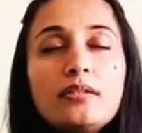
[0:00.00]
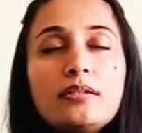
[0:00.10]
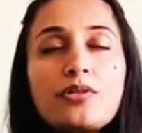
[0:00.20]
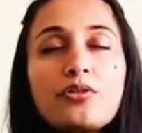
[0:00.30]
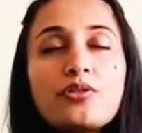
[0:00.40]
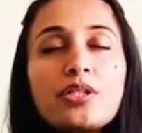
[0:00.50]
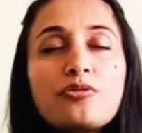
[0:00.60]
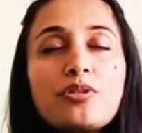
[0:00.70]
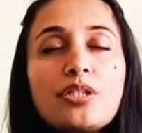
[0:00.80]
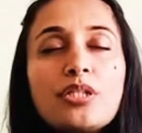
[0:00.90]
Try to take 3
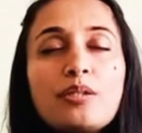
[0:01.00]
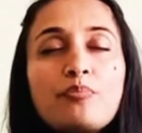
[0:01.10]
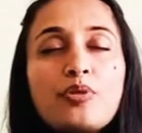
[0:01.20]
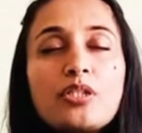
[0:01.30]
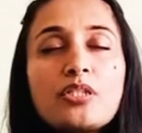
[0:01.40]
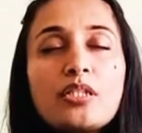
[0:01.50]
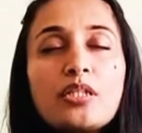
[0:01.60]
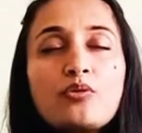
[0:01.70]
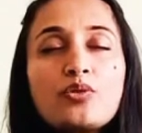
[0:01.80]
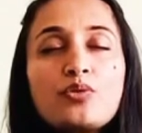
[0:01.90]
deep breaths in and
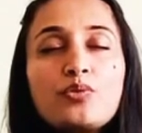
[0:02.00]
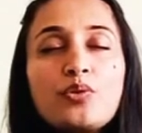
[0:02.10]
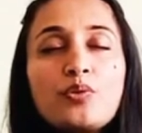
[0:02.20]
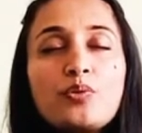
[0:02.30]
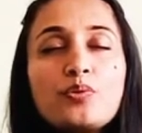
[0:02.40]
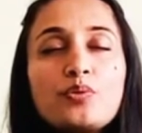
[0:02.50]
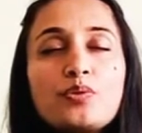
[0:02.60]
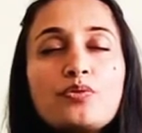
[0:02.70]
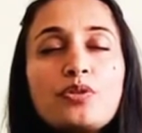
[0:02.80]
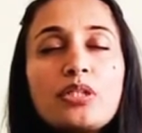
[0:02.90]
out through the nose.
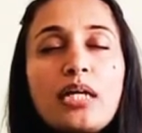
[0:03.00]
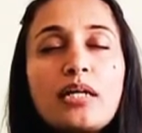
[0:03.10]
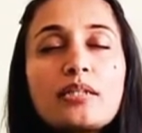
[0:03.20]
Relax.